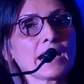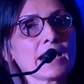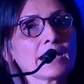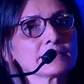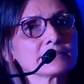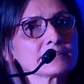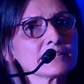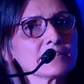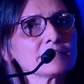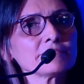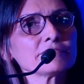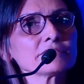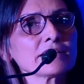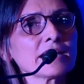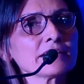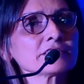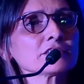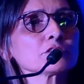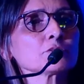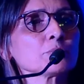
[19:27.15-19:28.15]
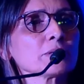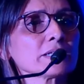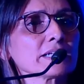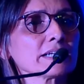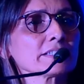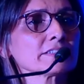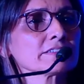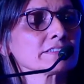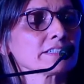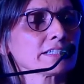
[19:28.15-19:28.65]
And then that is when
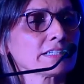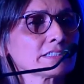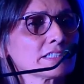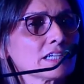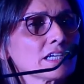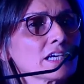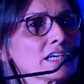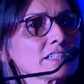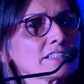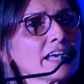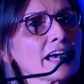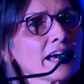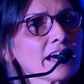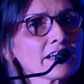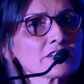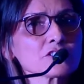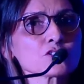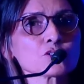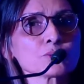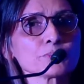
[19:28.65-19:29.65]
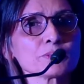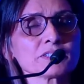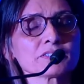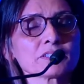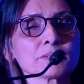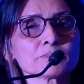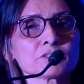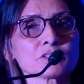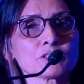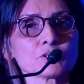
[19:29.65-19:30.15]
I said, there has to be
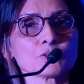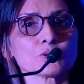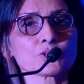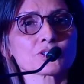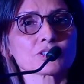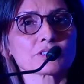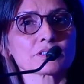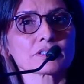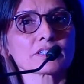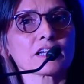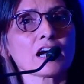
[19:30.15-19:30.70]
some solution.